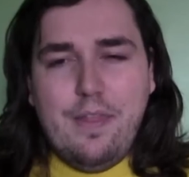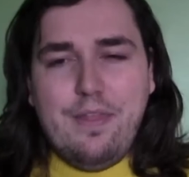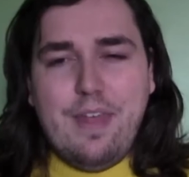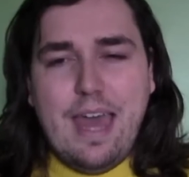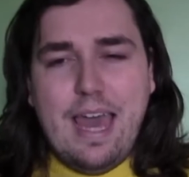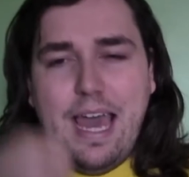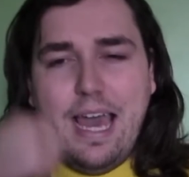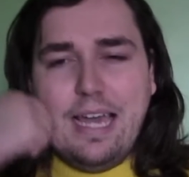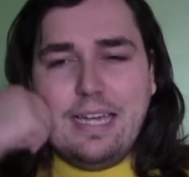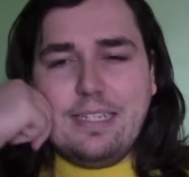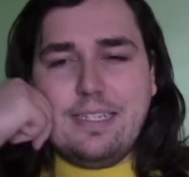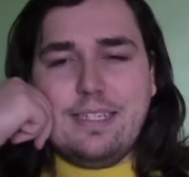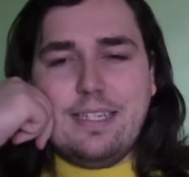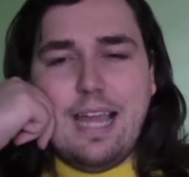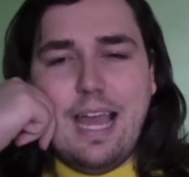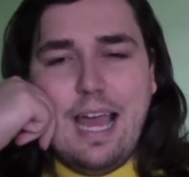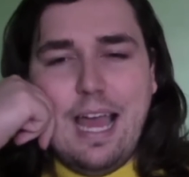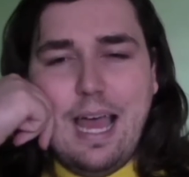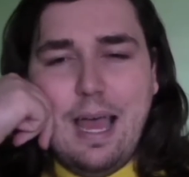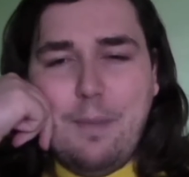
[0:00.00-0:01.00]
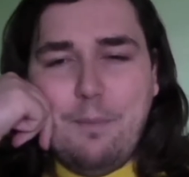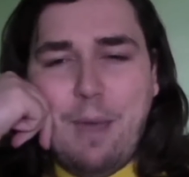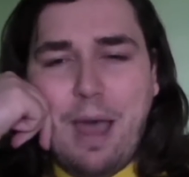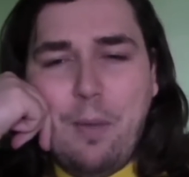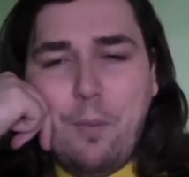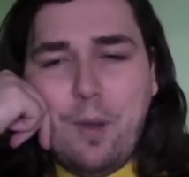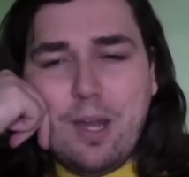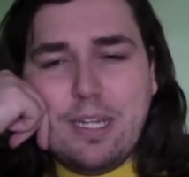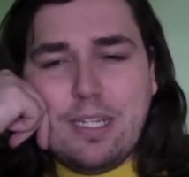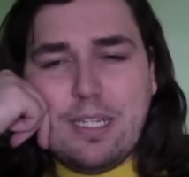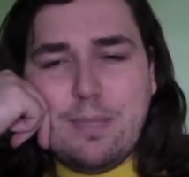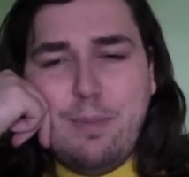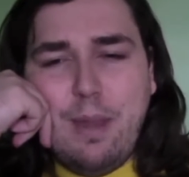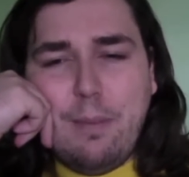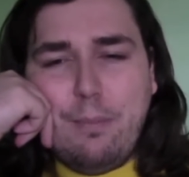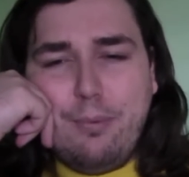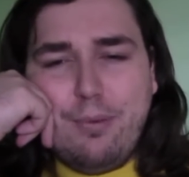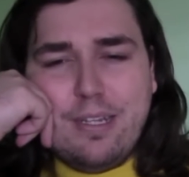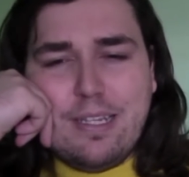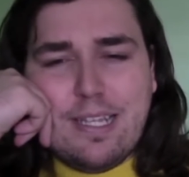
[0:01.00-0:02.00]
that I wanted to be
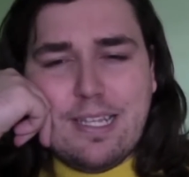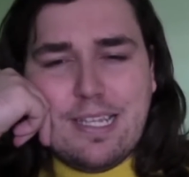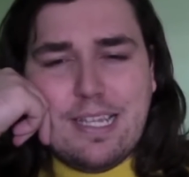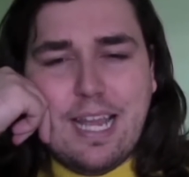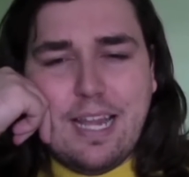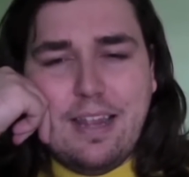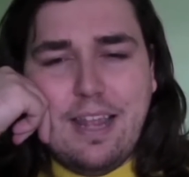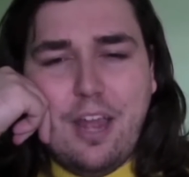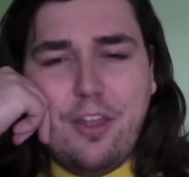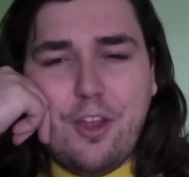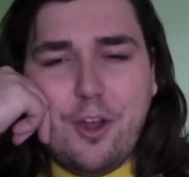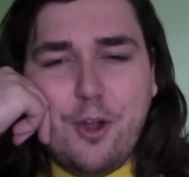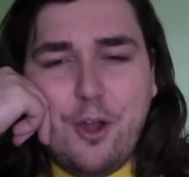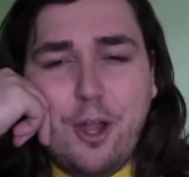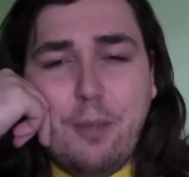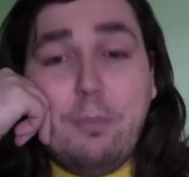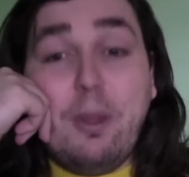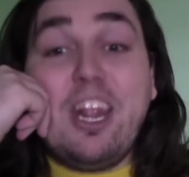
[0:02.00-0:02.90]
a princess like the other girl,